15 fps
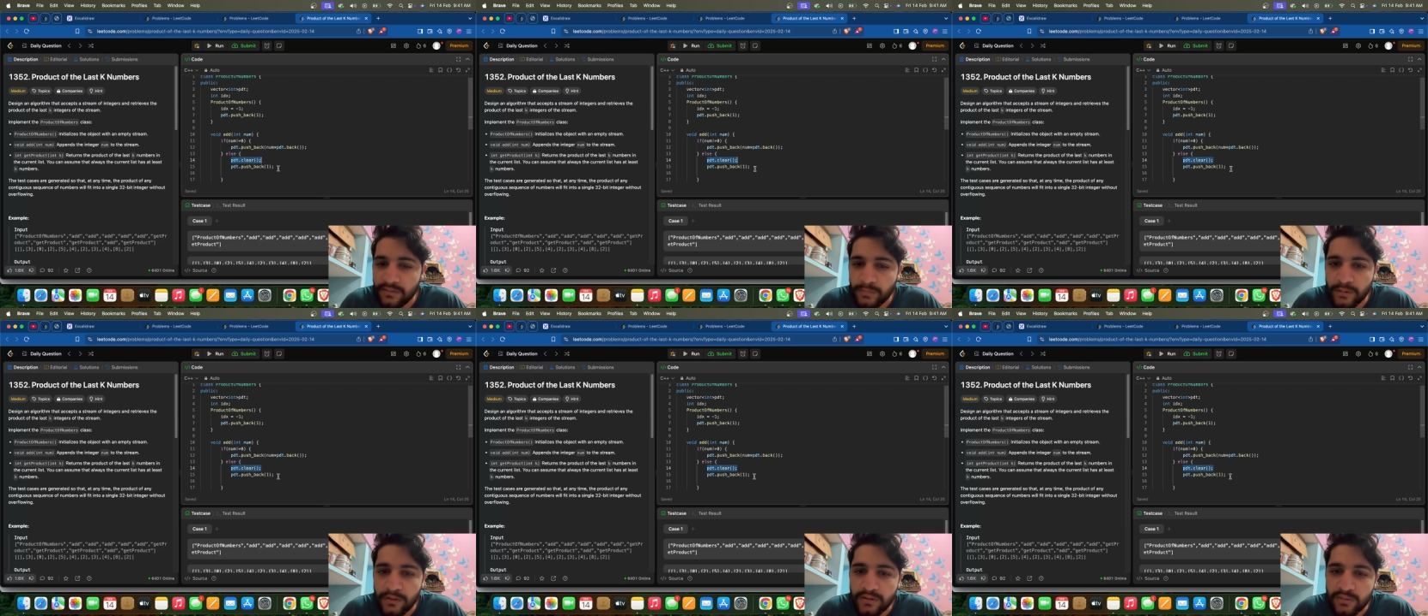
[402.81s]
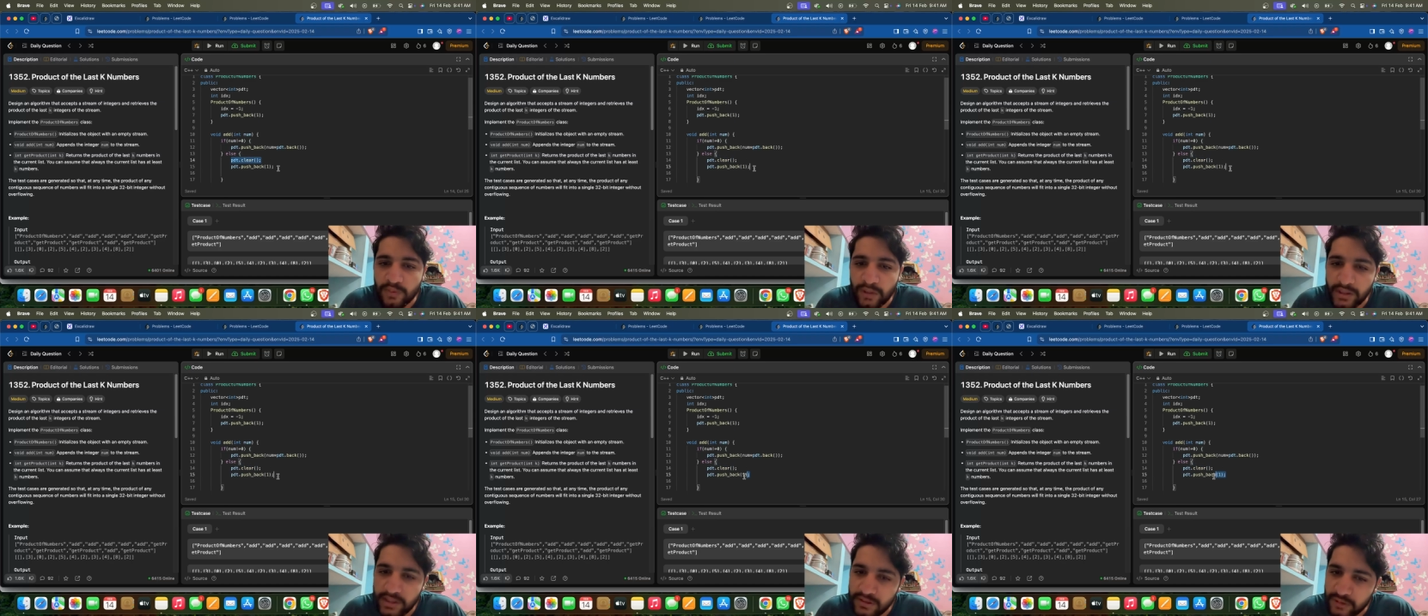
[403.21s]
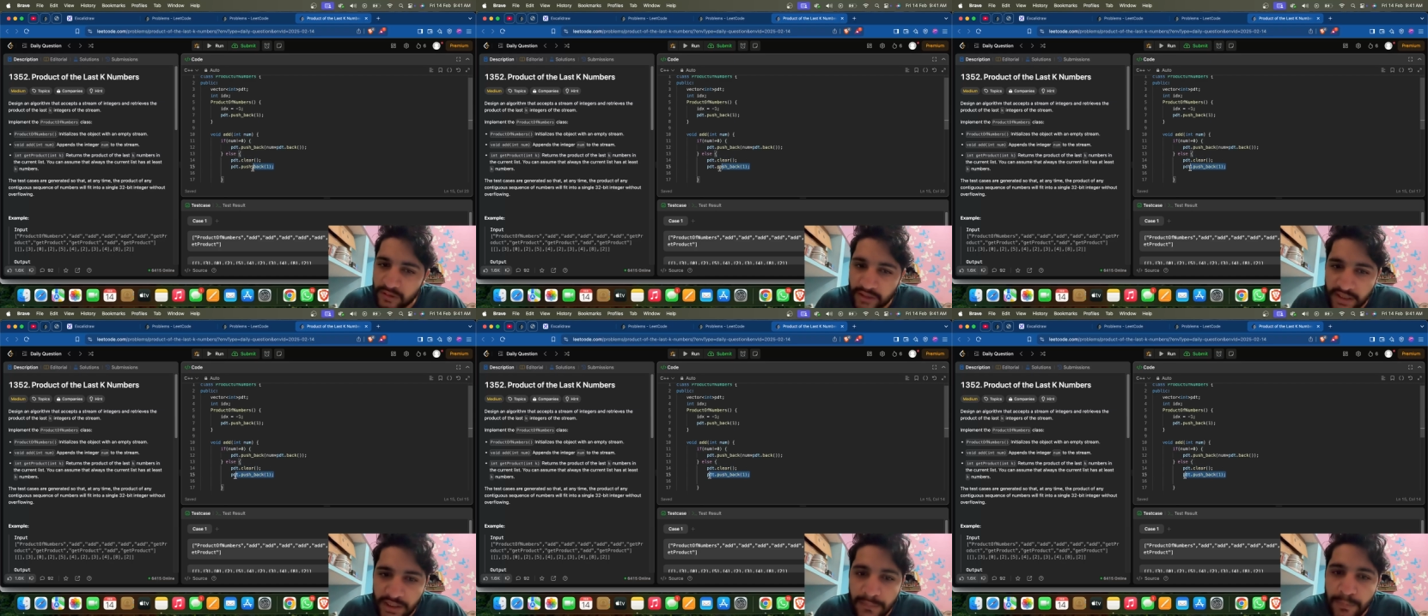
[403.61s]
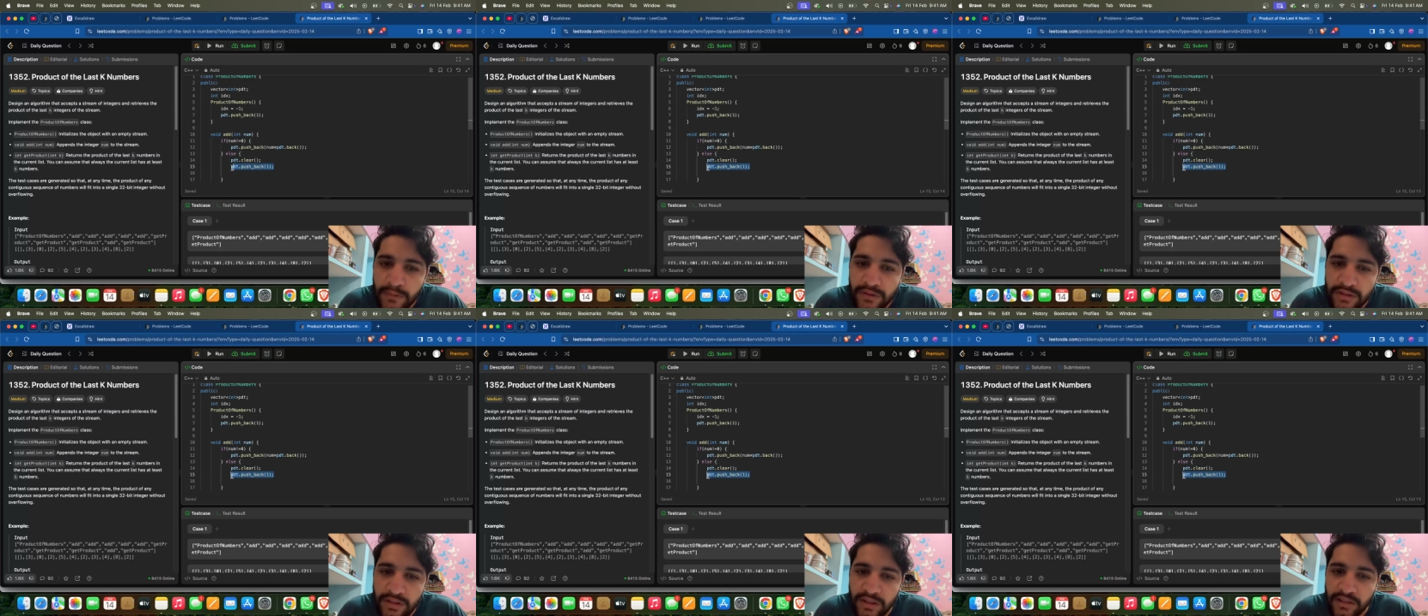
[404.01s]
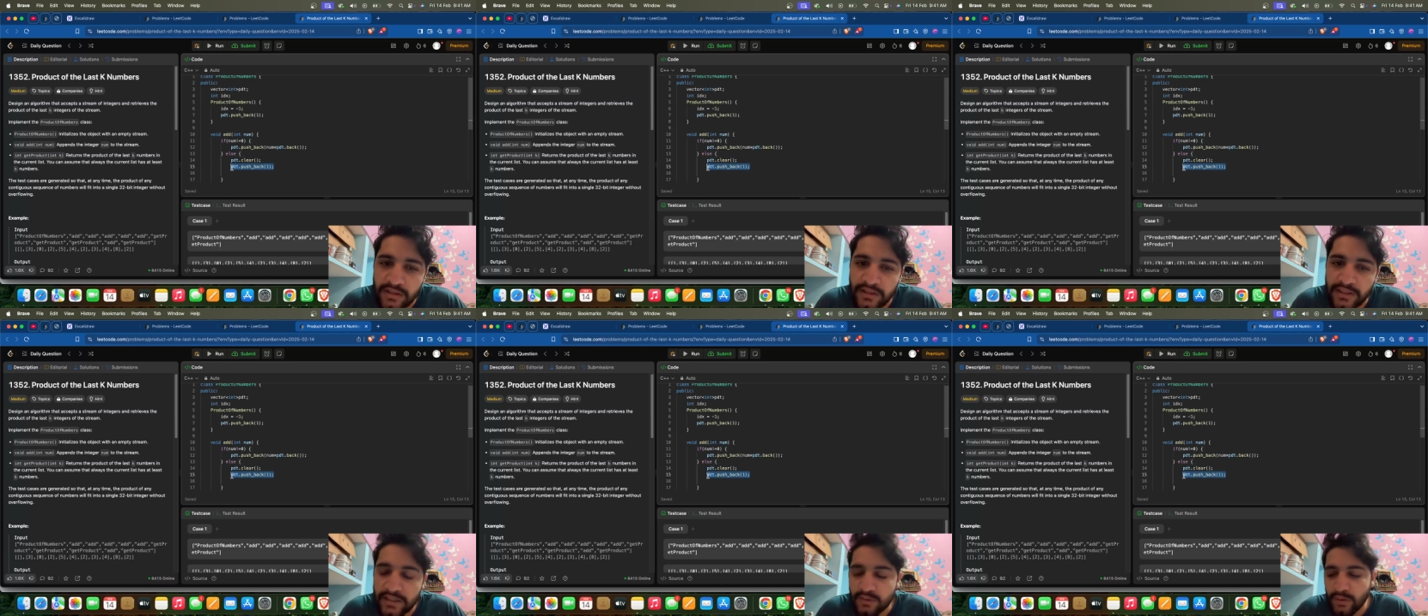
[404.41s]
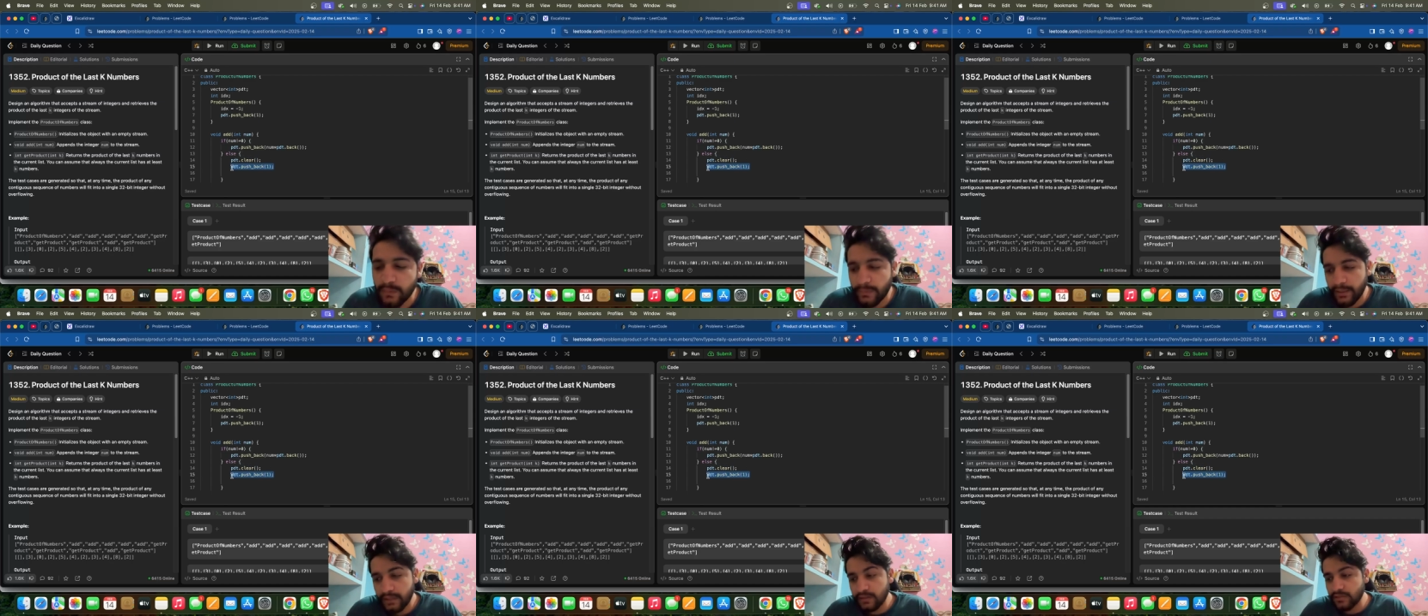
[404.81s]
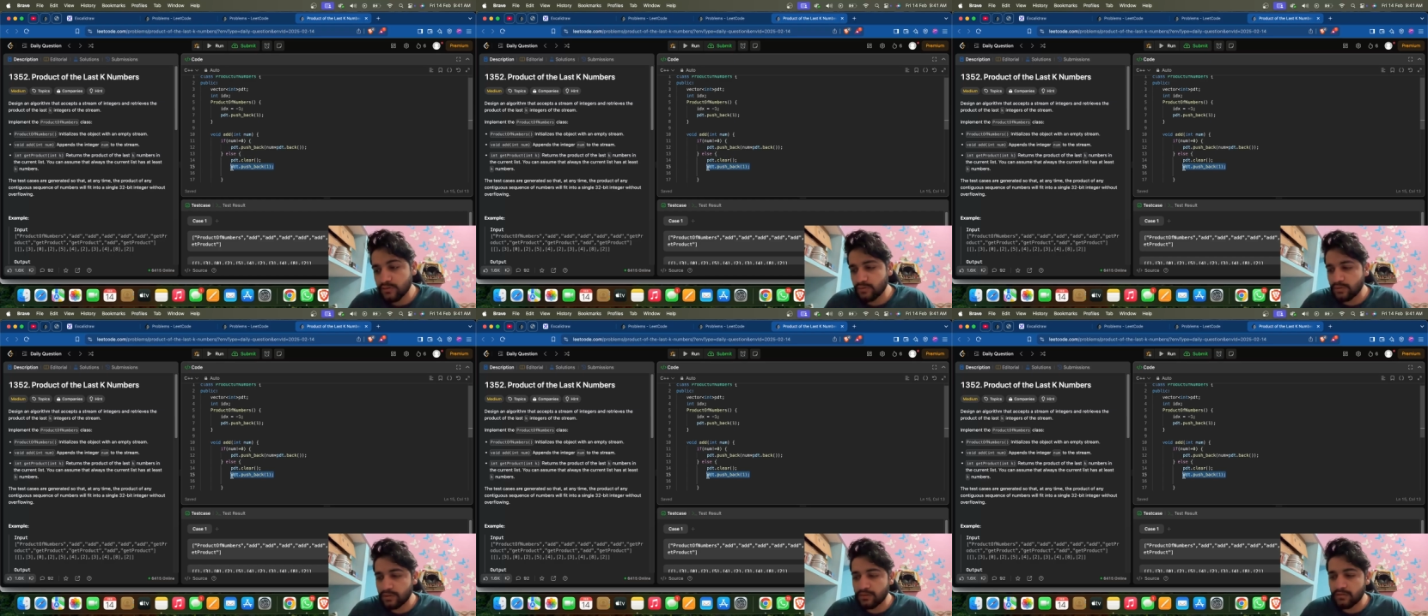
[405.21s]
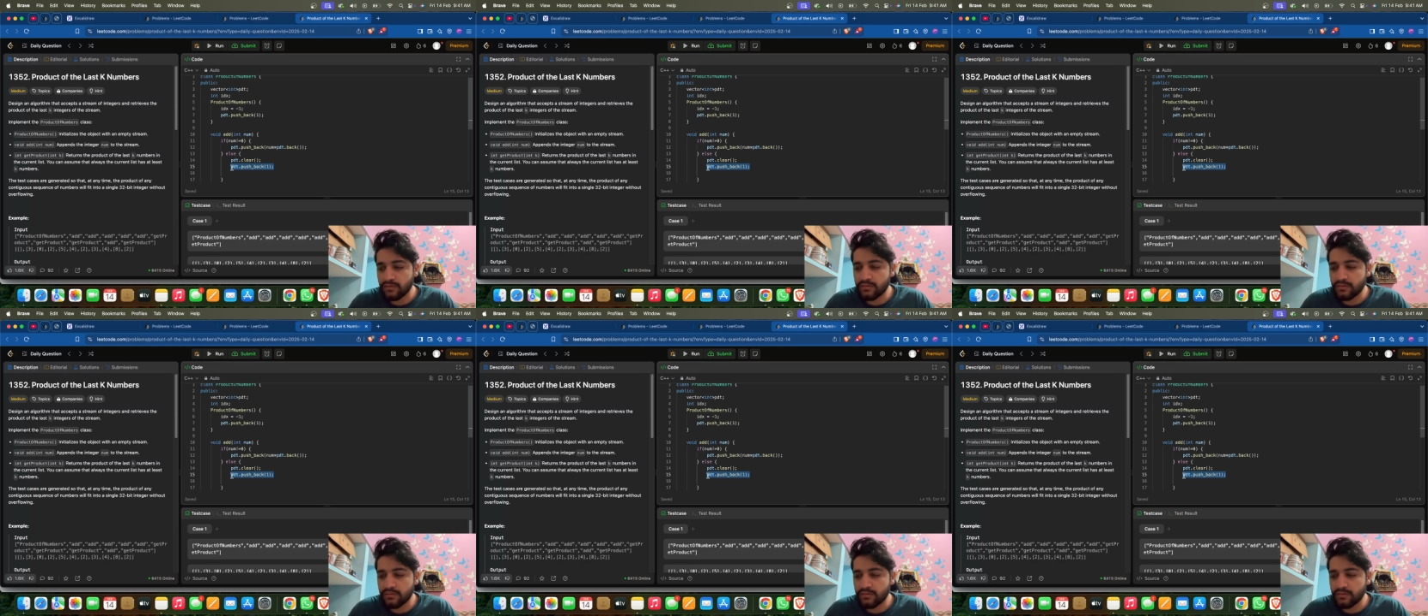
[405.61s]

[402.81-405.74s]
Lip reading: because 1 is already pushed there, that's why minus 1.